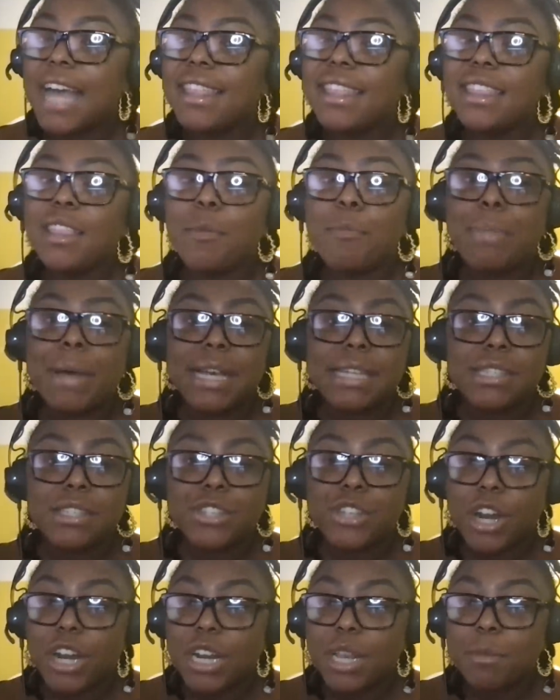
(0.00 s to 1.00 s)
I think the best
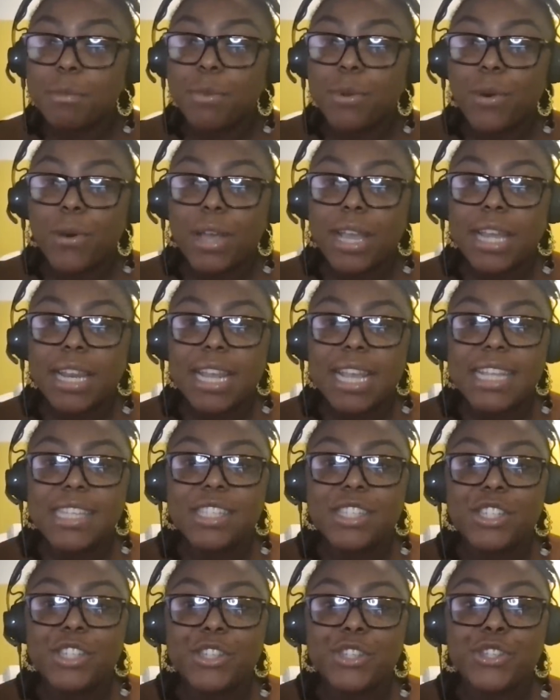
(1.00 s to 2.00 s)
starting point
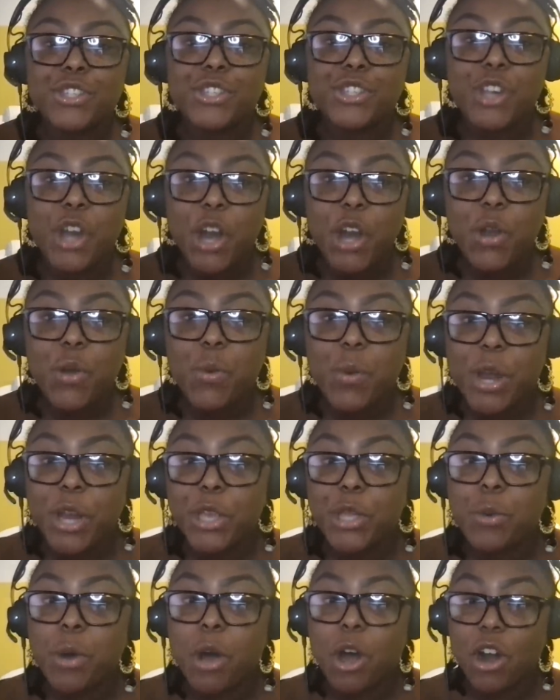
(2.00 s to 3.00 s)
is to start where
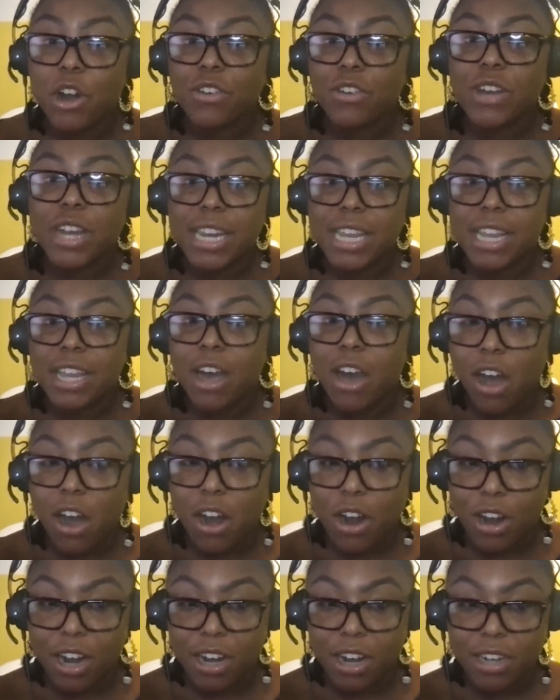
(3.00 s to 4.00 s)
you already
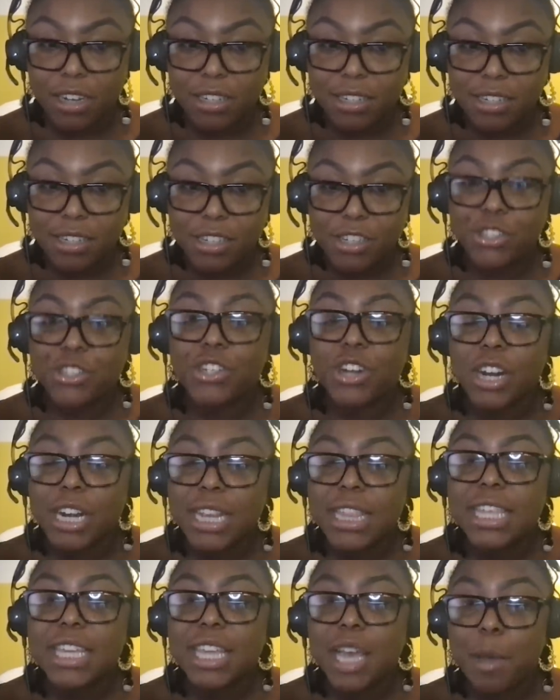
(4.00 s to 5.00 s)
are
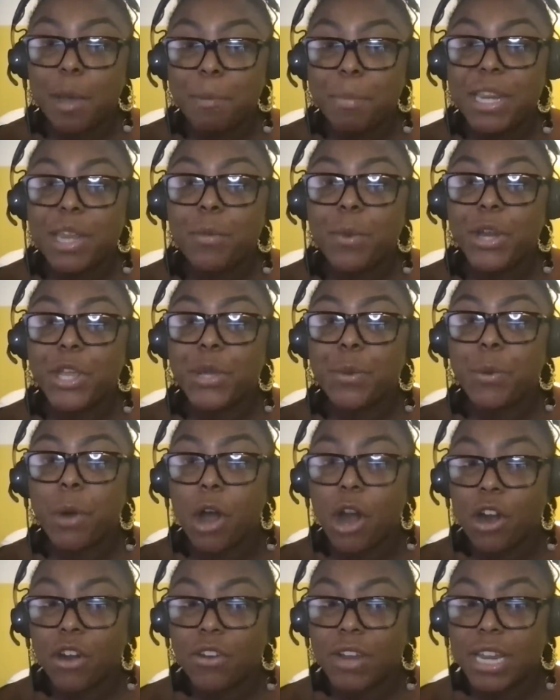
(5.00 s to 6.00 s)
start at the company okay. where you
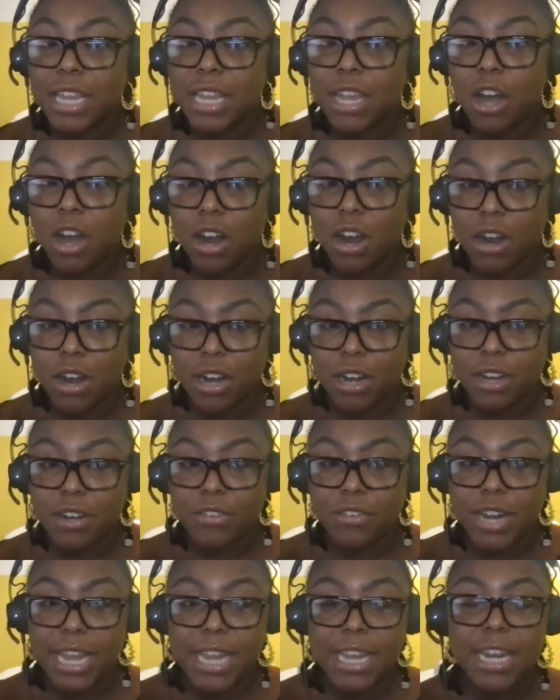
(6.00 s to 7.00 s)
already are,
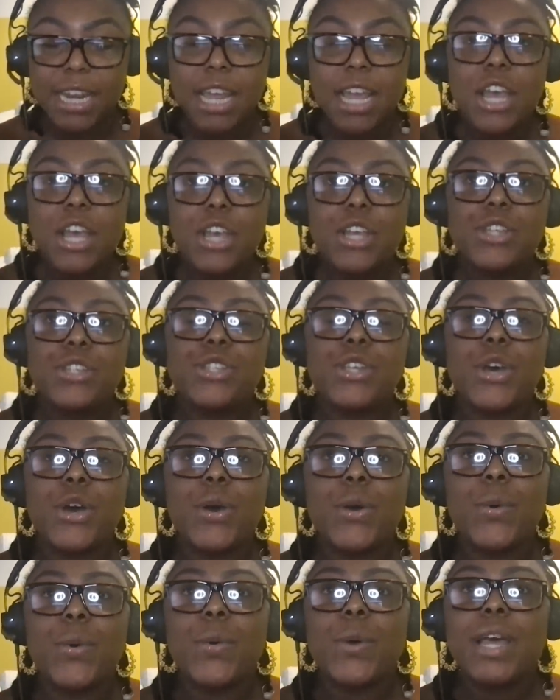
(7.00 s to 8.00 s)
right? Mm,
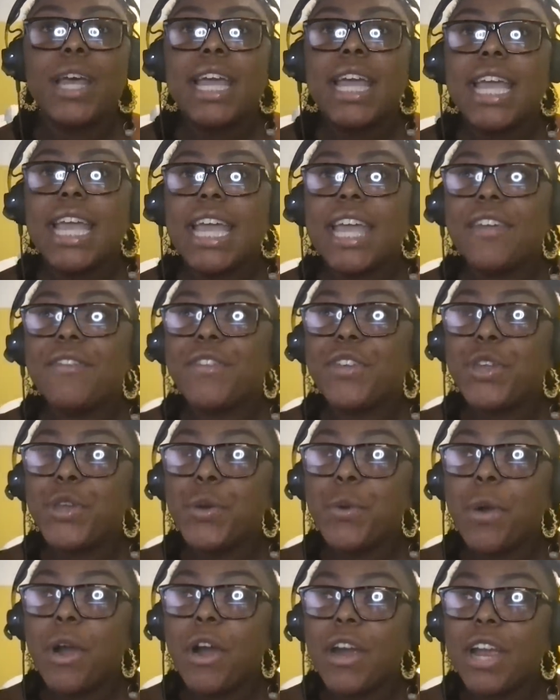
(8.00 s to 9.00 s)
so, love. if
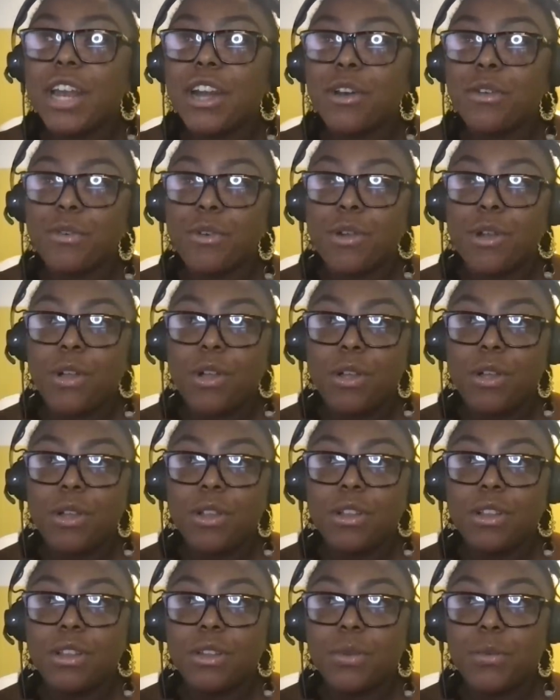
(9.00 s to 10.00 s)
you are in a
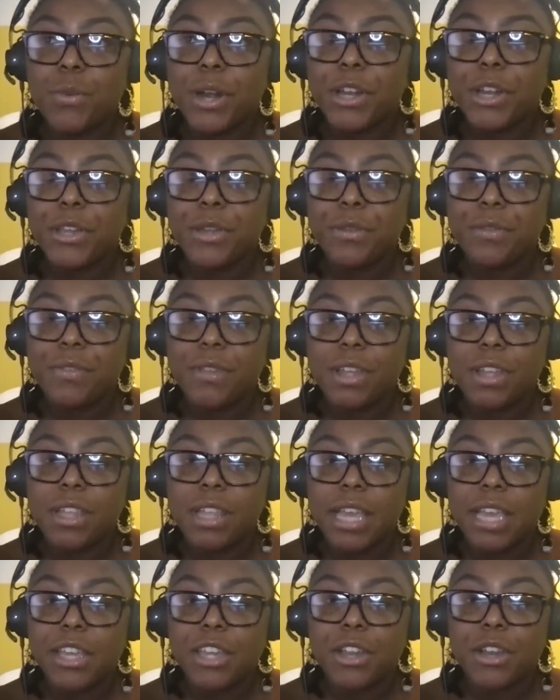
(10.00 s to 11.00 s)
role where you feel
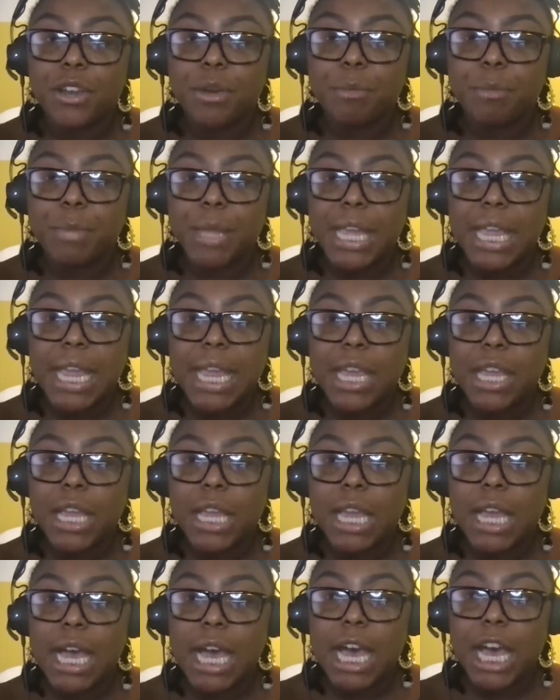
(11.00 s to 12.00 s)
like you're
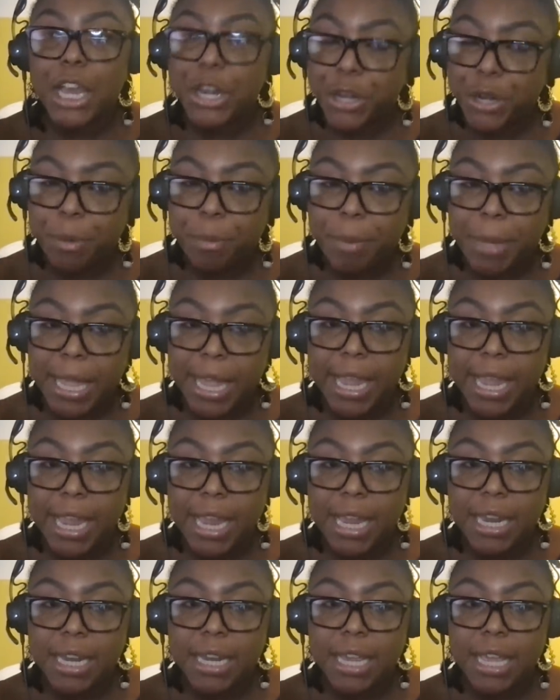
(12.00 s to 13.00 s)
being
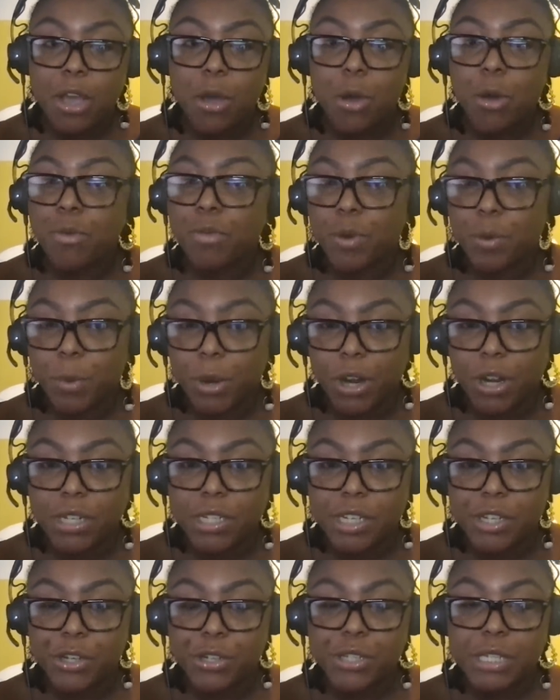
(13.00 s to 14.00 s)
underpaid, overworked,
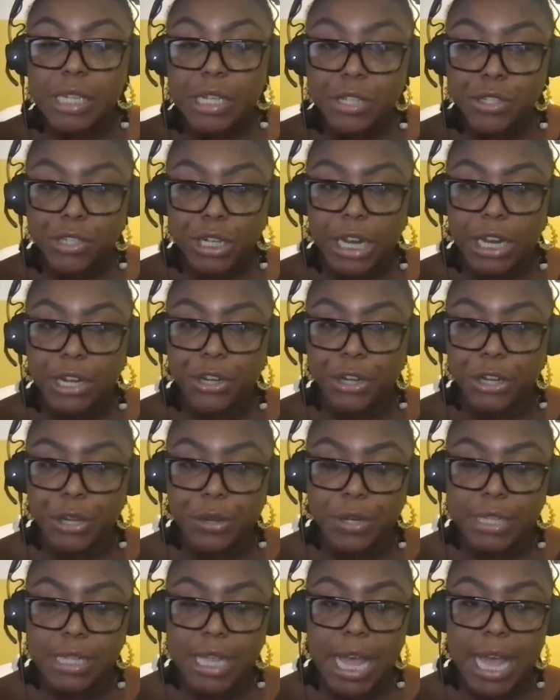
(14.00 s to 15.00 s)
and your skills are
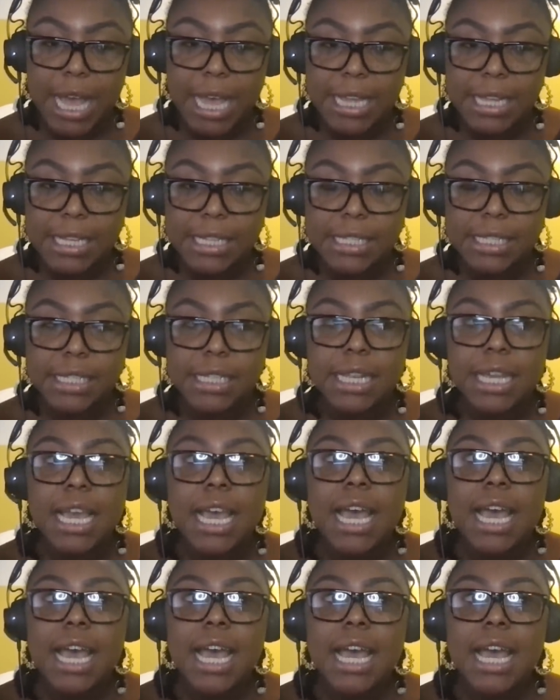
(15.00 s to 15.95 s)
underutilized,